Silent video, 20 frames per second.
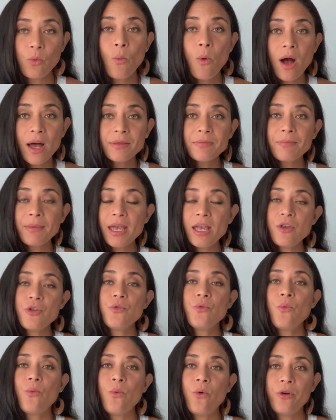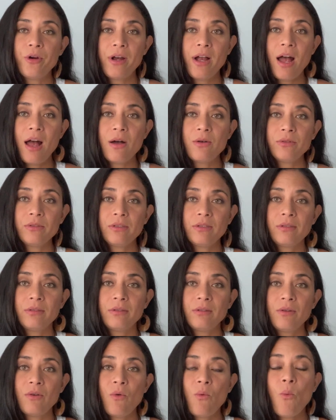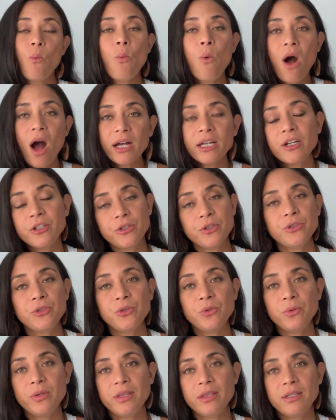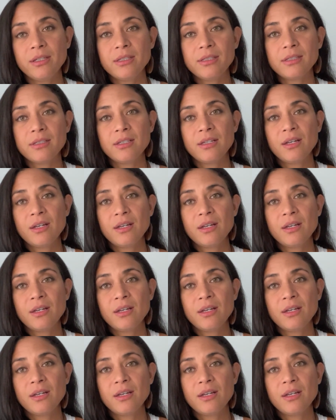What made you work out? Why are you doing this?